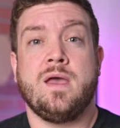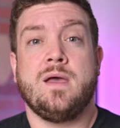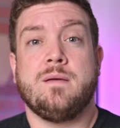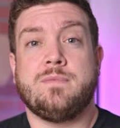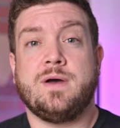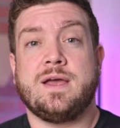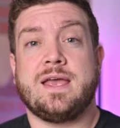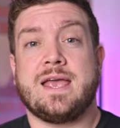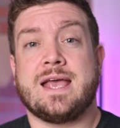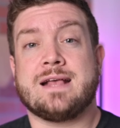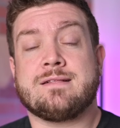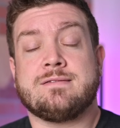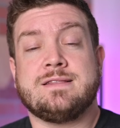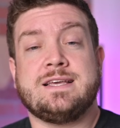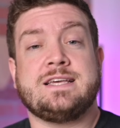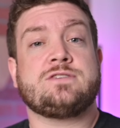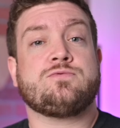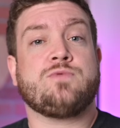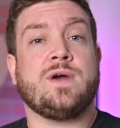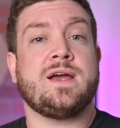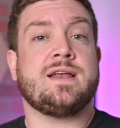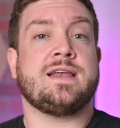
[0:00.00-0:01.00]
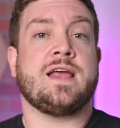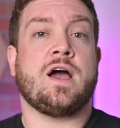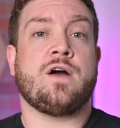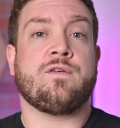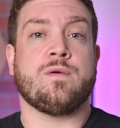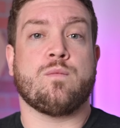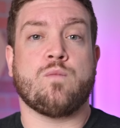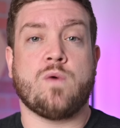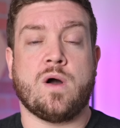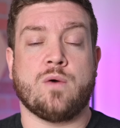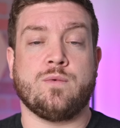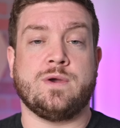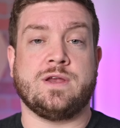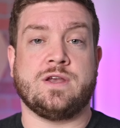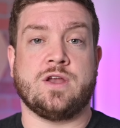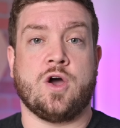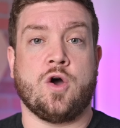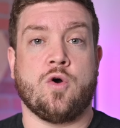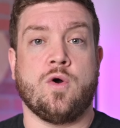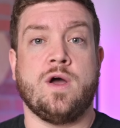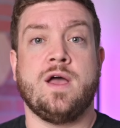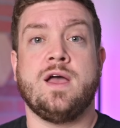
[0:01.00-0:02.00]
But at least right now, from what we
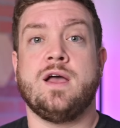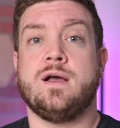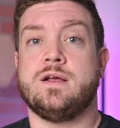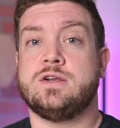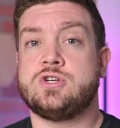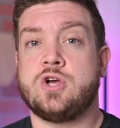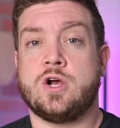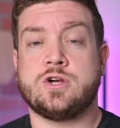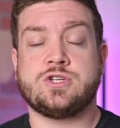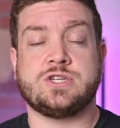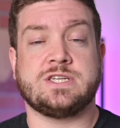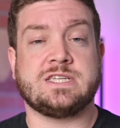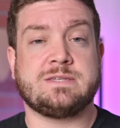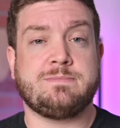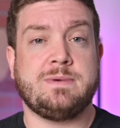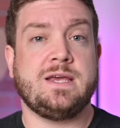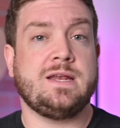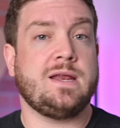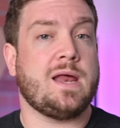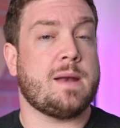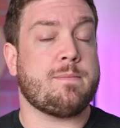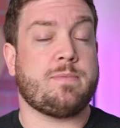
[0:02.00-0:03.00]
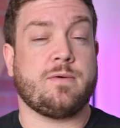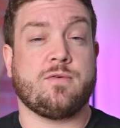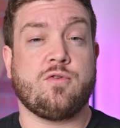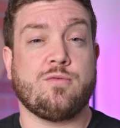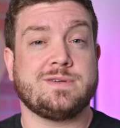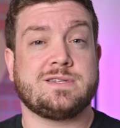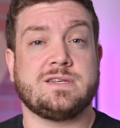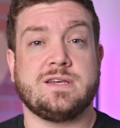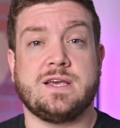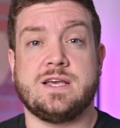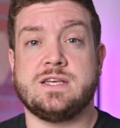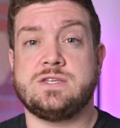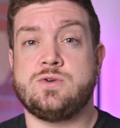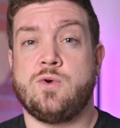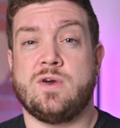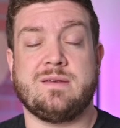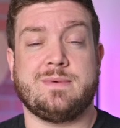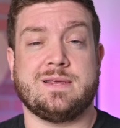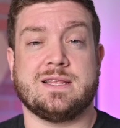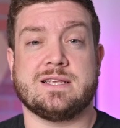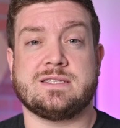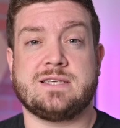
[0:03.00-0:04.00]
know, charging speed and performance is going
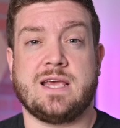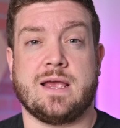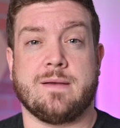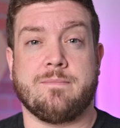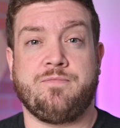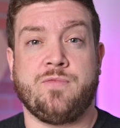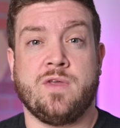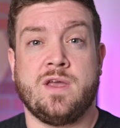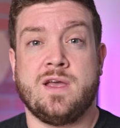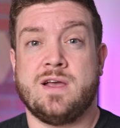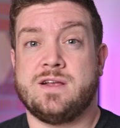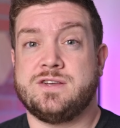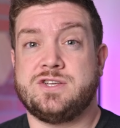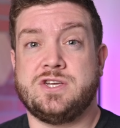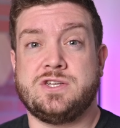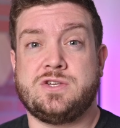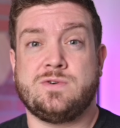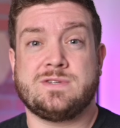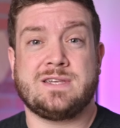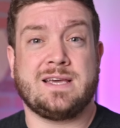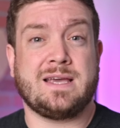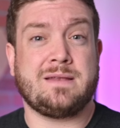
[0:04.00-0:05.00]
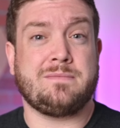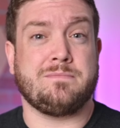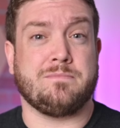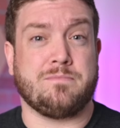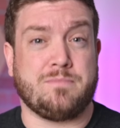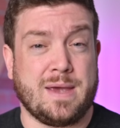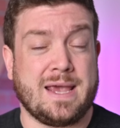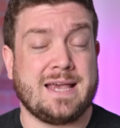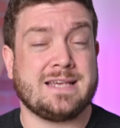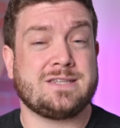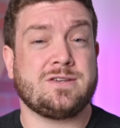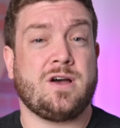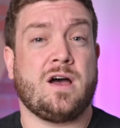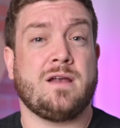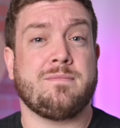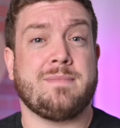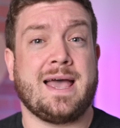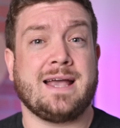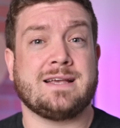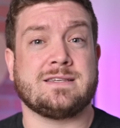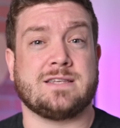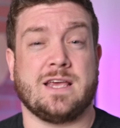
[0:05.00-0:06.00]
to be the same she is again based on
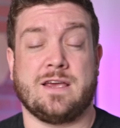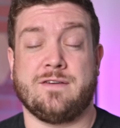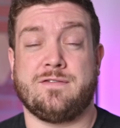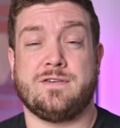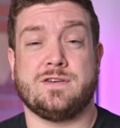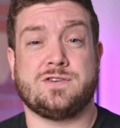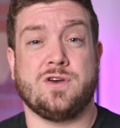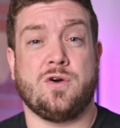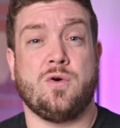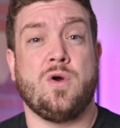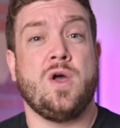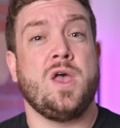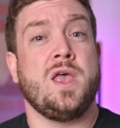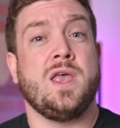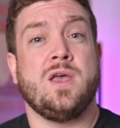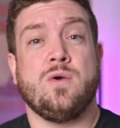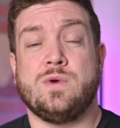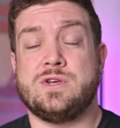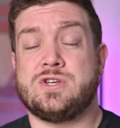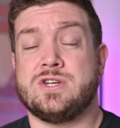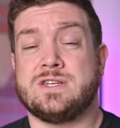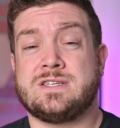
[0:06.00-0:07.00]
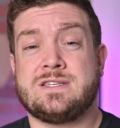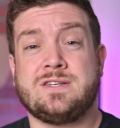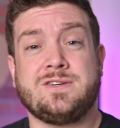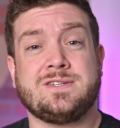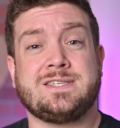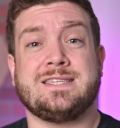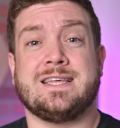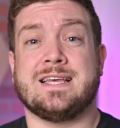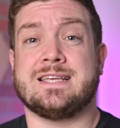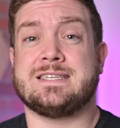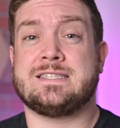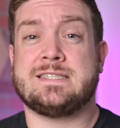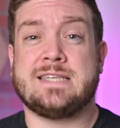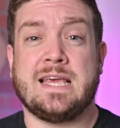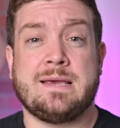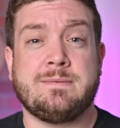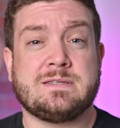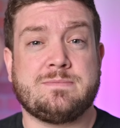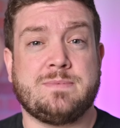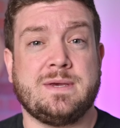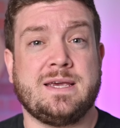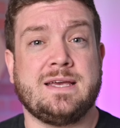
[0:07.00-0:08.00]
MagSafe. So we should still see that
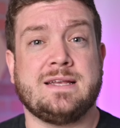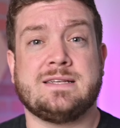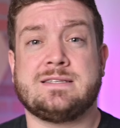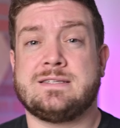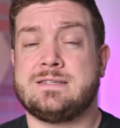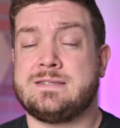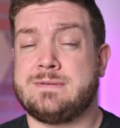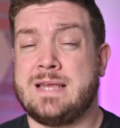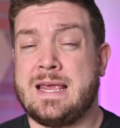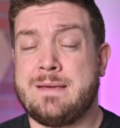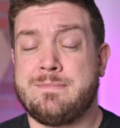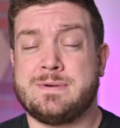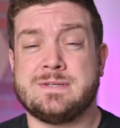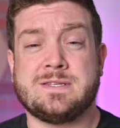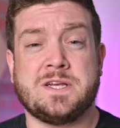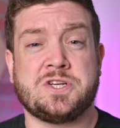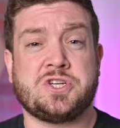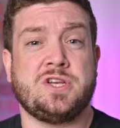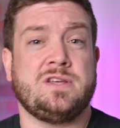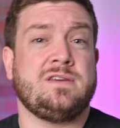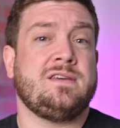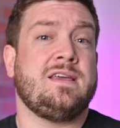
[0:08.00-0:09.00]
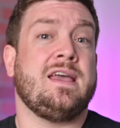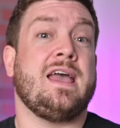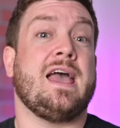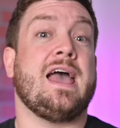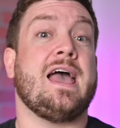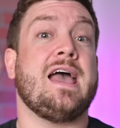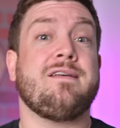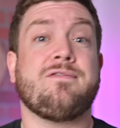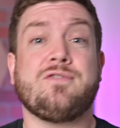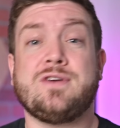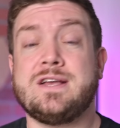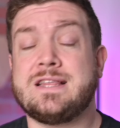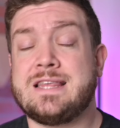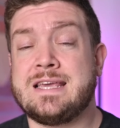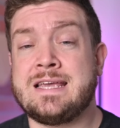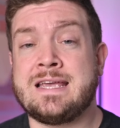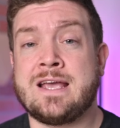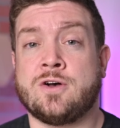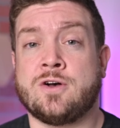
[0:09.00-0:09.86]
same speed, same positioning, everything